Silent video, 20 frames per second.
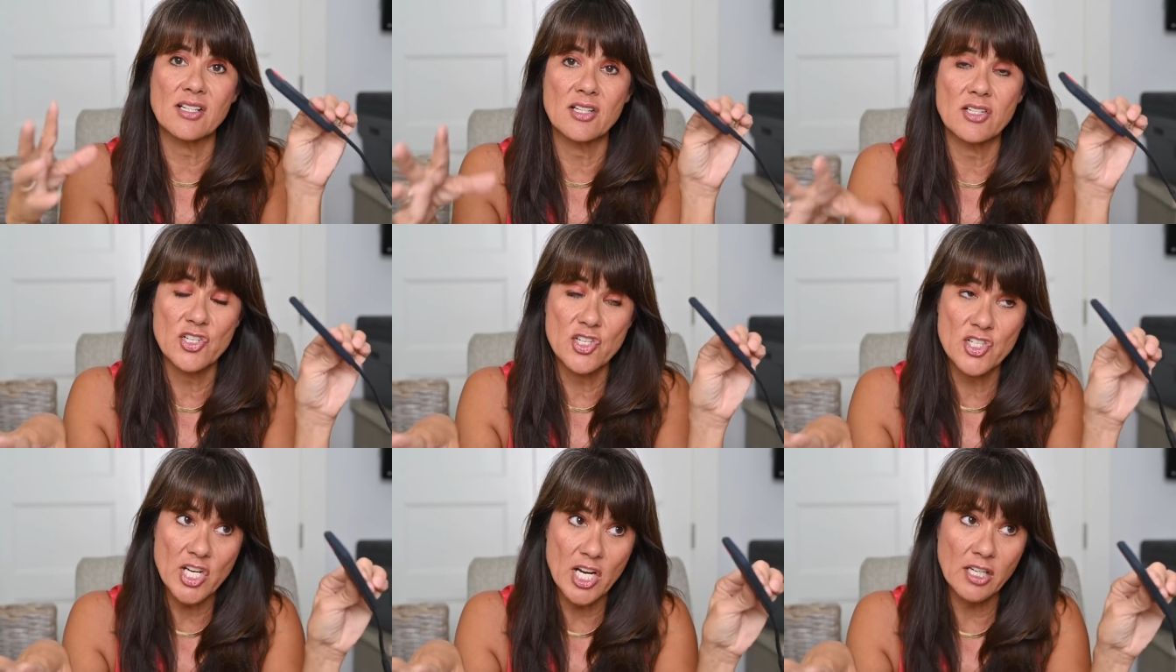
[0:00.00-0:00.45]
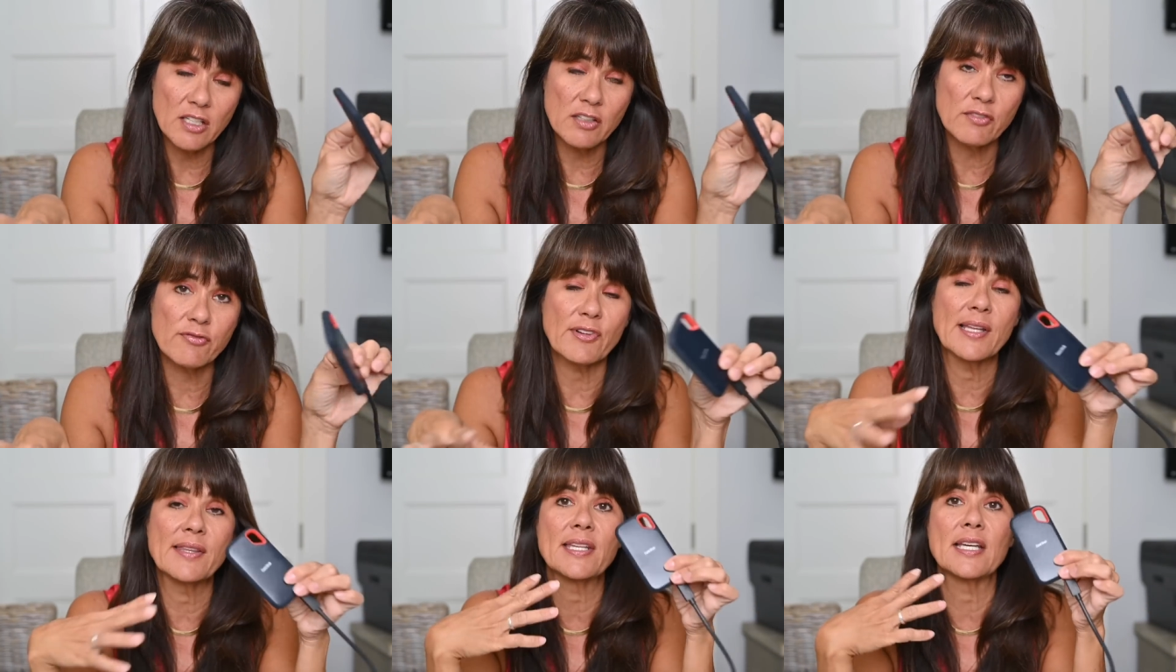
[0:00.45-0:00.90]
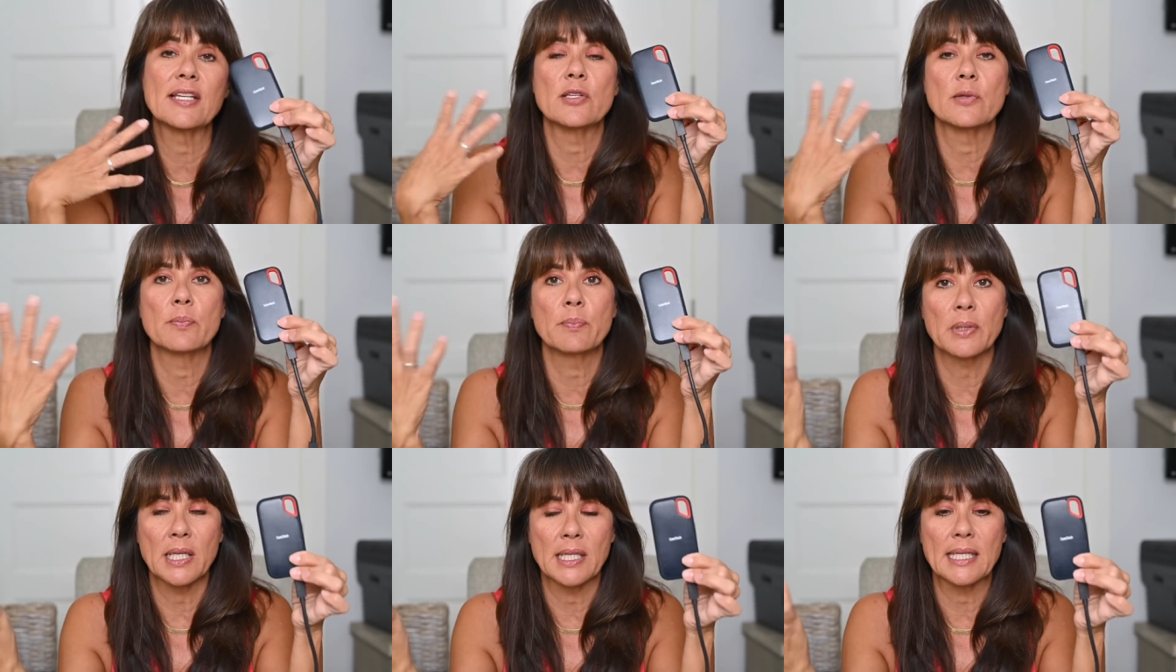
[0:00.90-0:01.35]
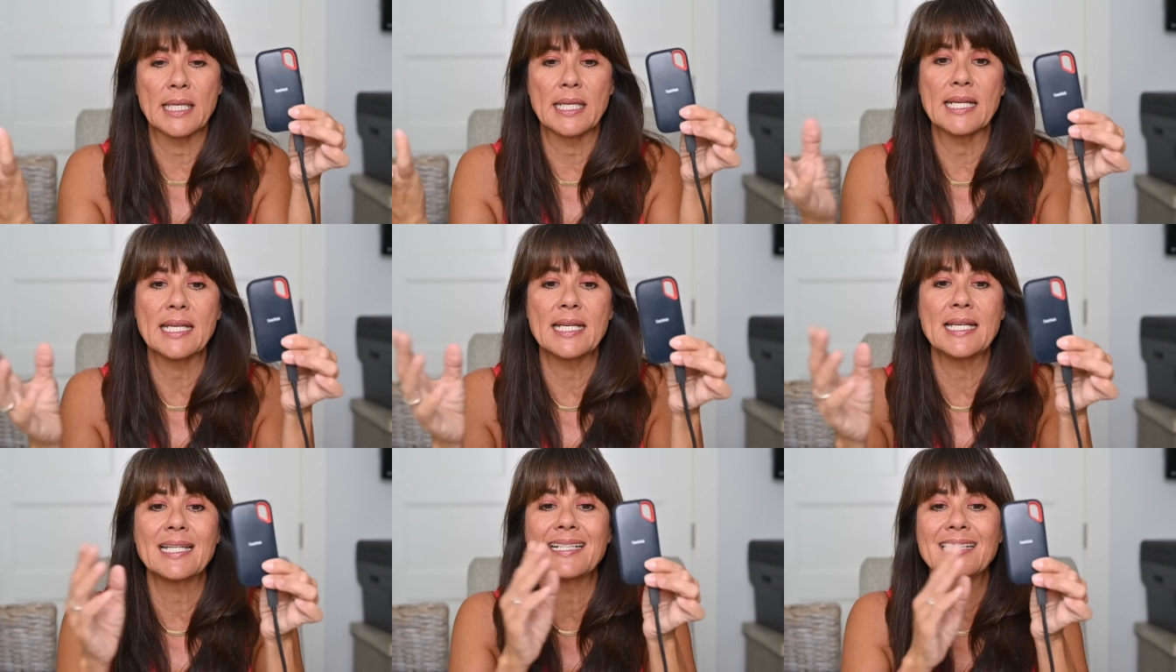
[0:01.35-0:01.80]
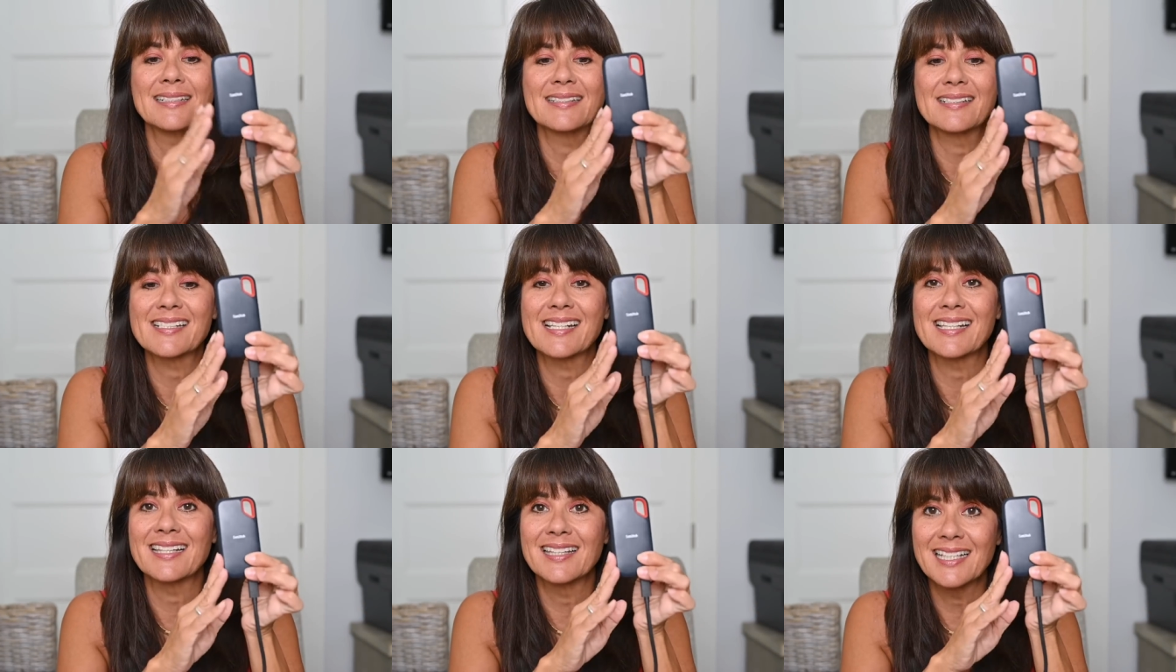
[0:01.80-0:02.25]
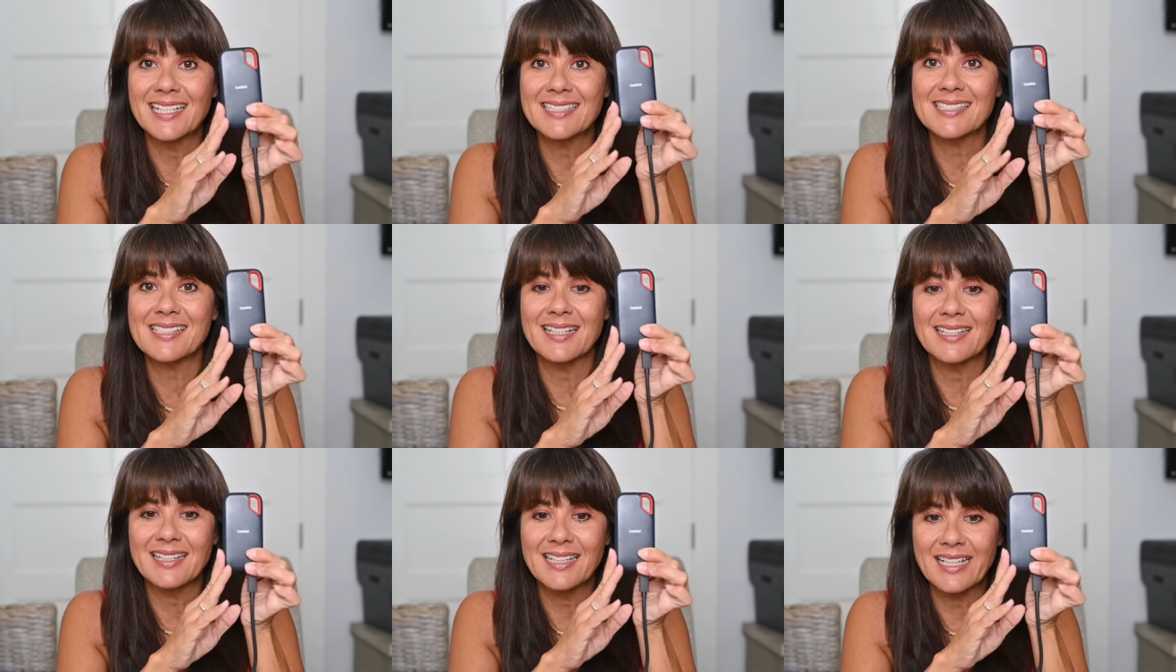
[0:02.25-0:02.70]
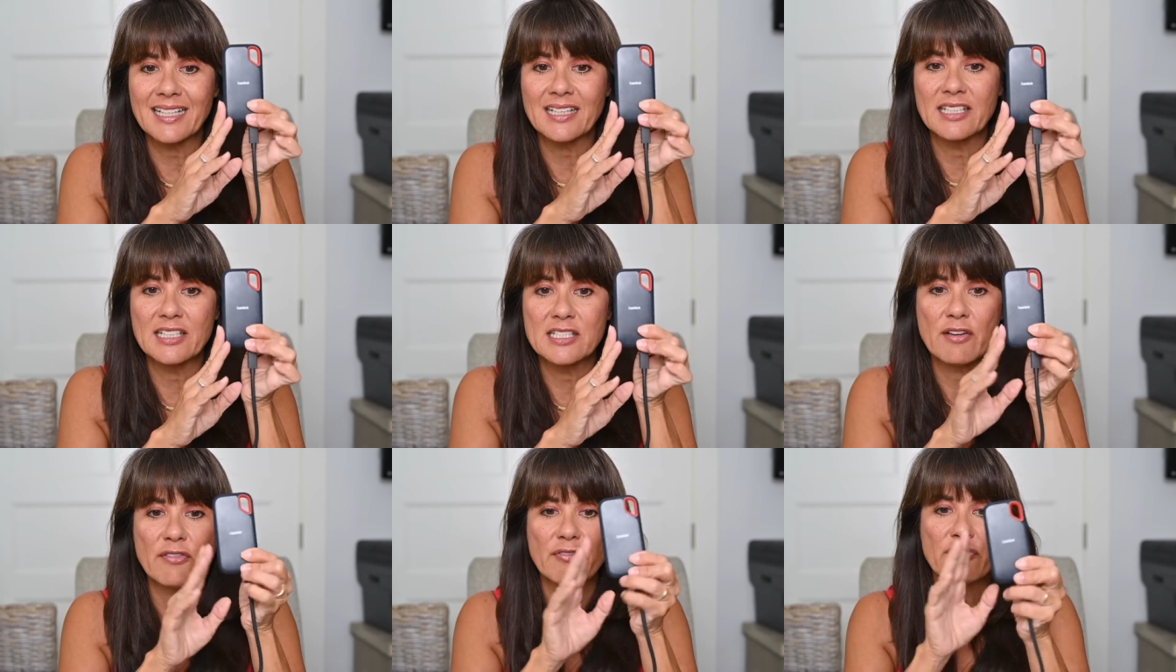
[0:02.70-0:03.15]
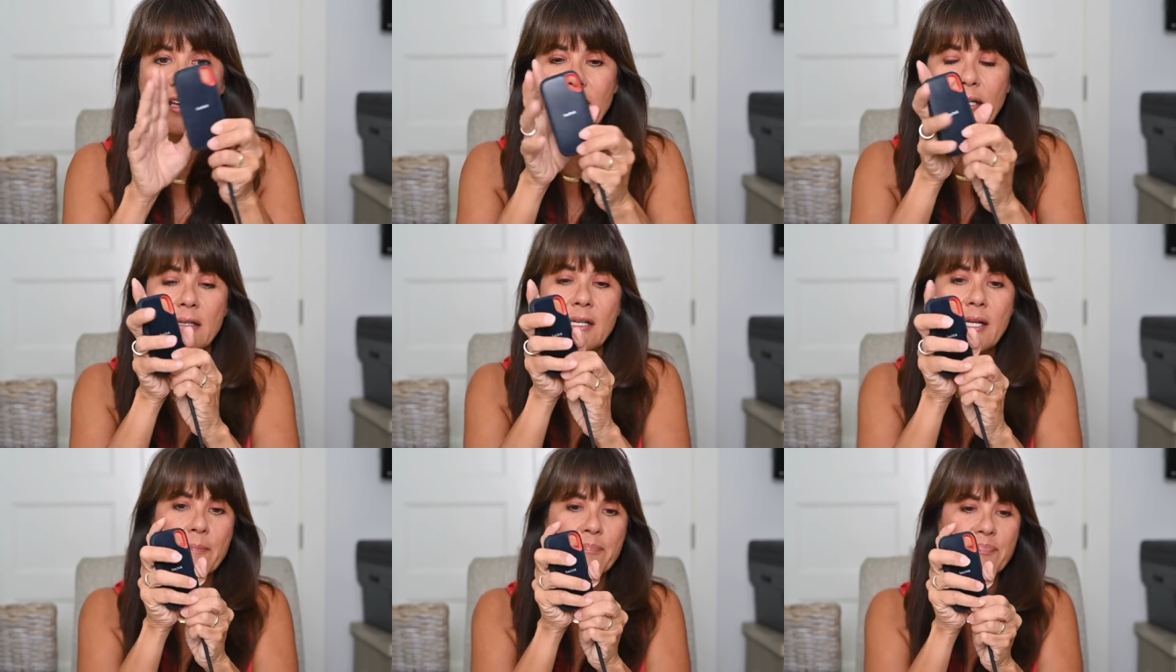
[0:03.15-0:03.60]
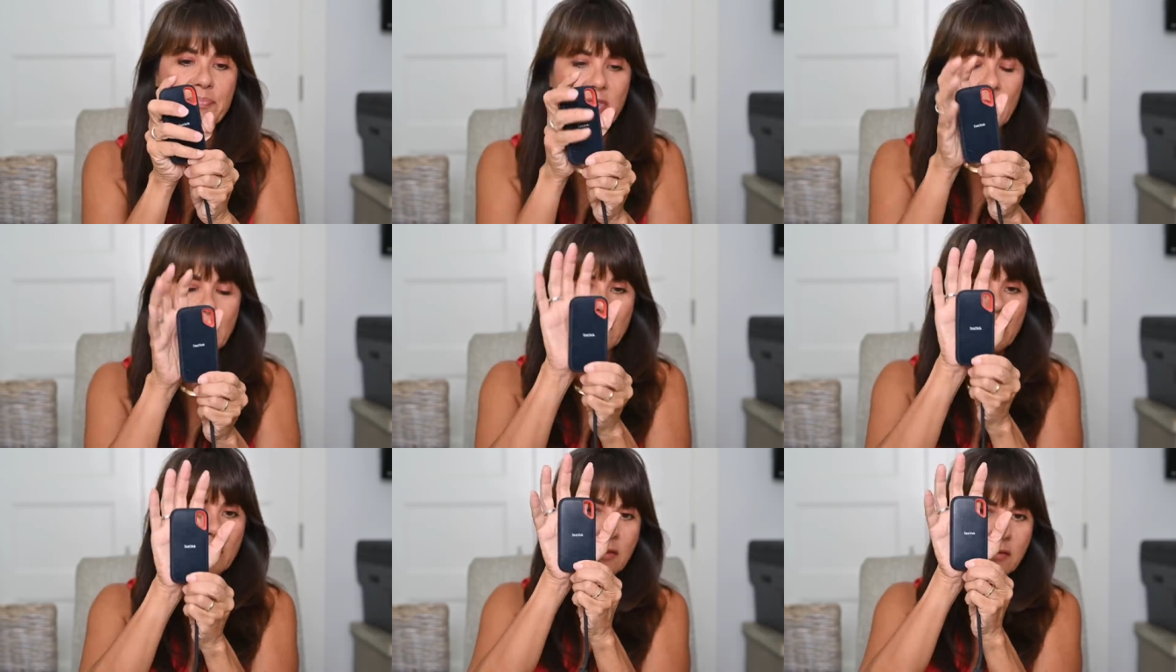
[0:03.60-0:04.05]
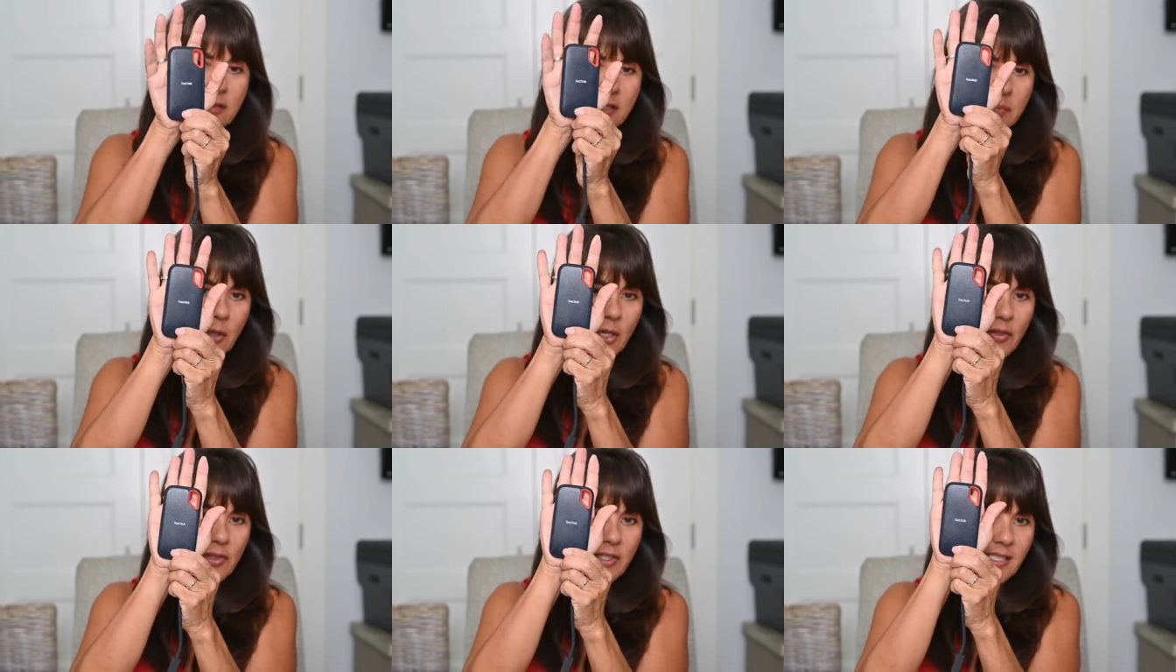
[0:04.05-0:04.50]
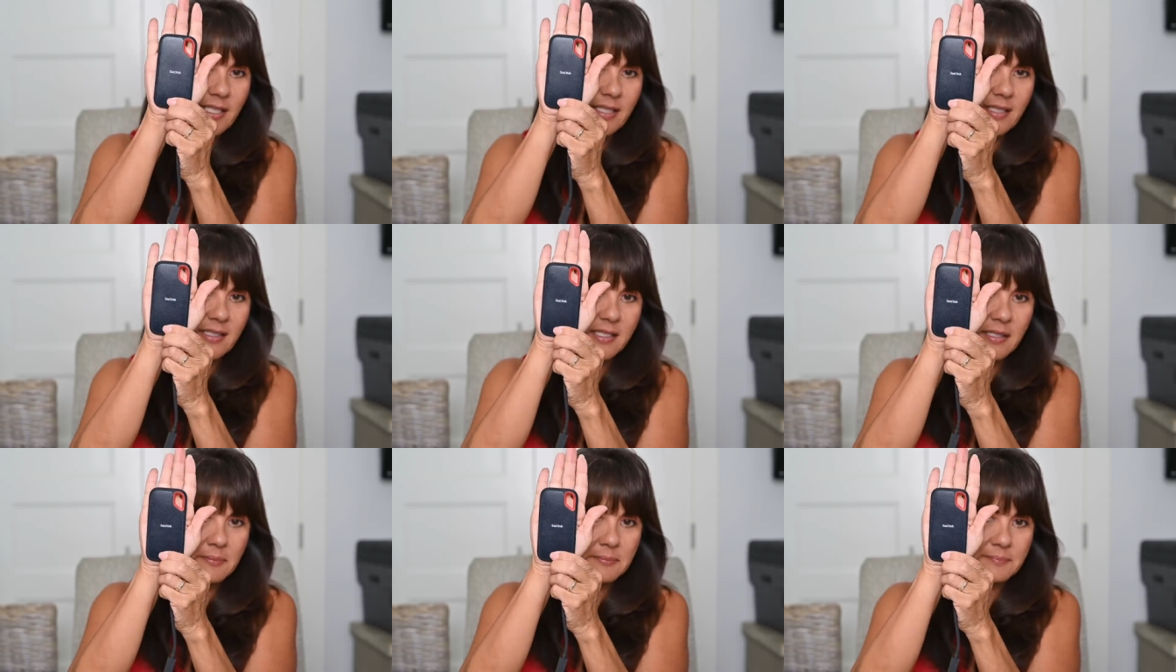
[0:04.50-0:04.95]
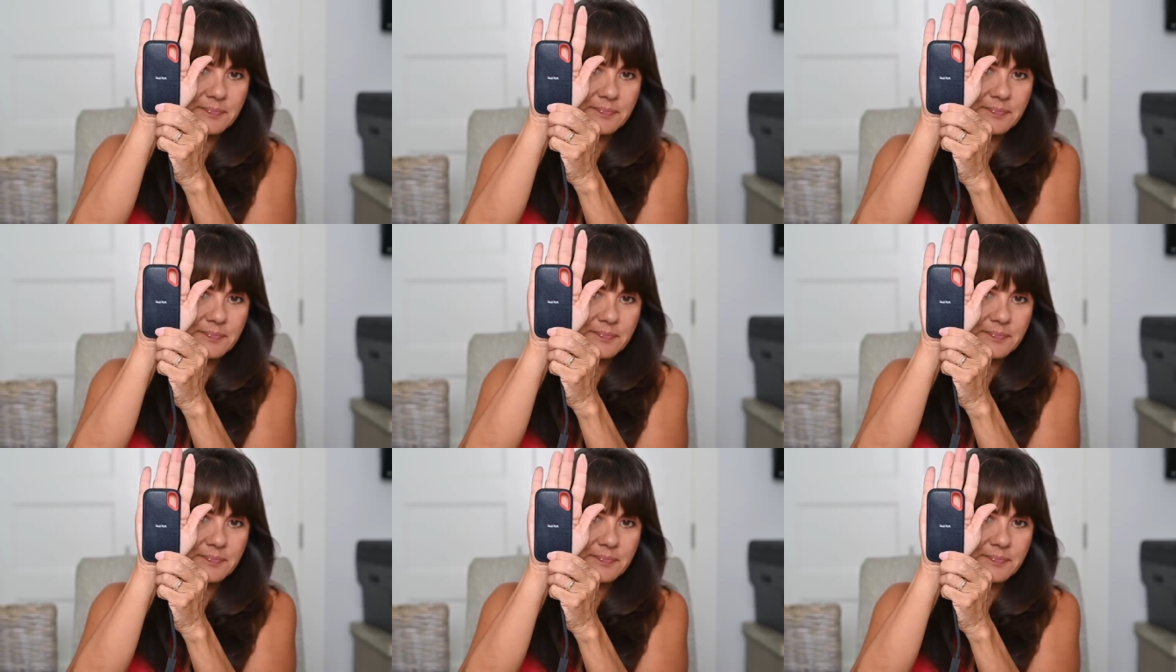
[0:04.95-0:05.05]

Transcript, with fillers: shelf and then you plug it in, it is less likely to fail. Look how small this is.